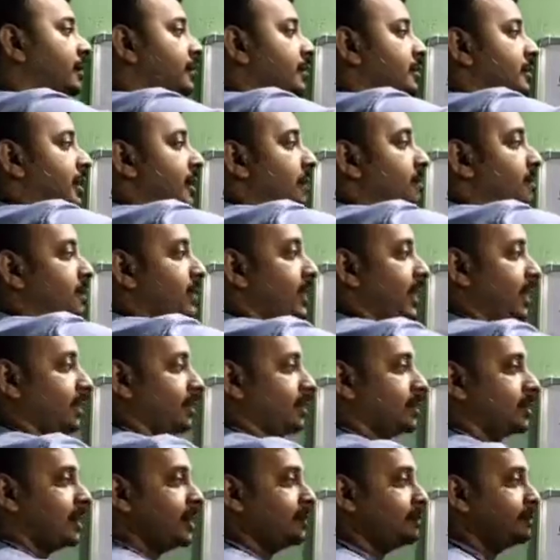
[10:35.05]

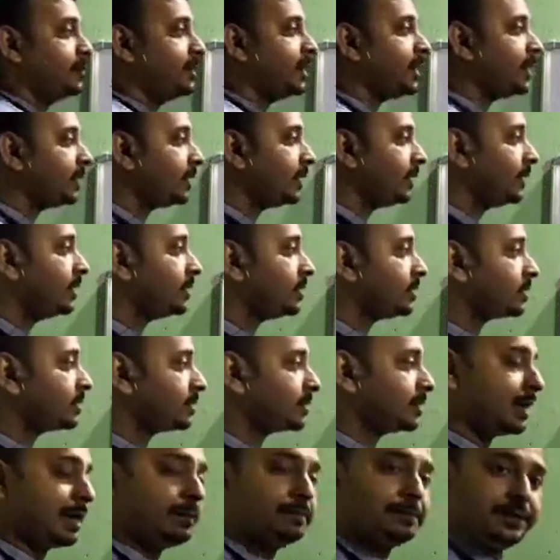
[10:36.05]
Subject. Subject
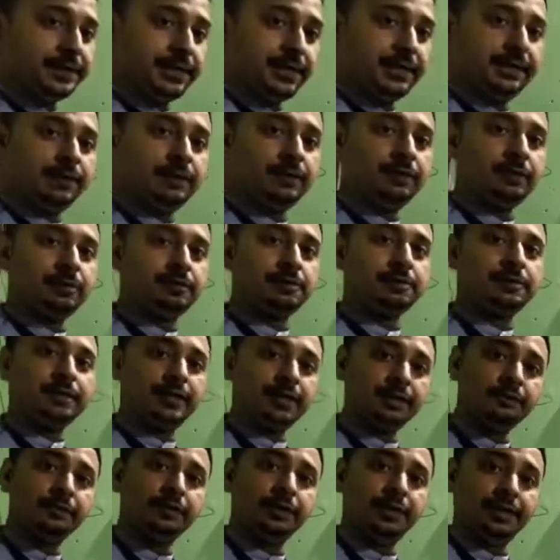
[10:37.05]
is something or
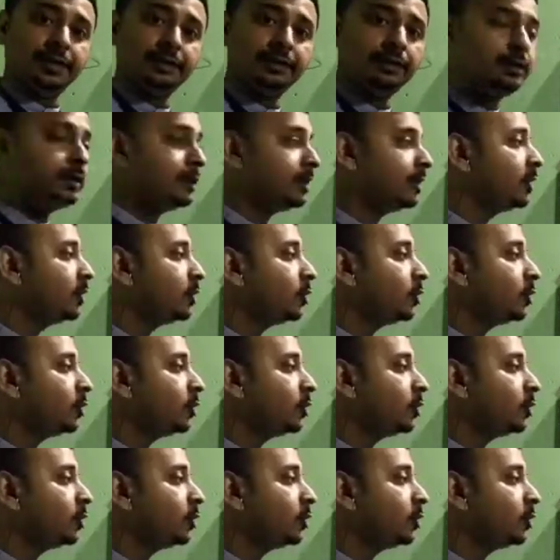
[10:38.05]
someone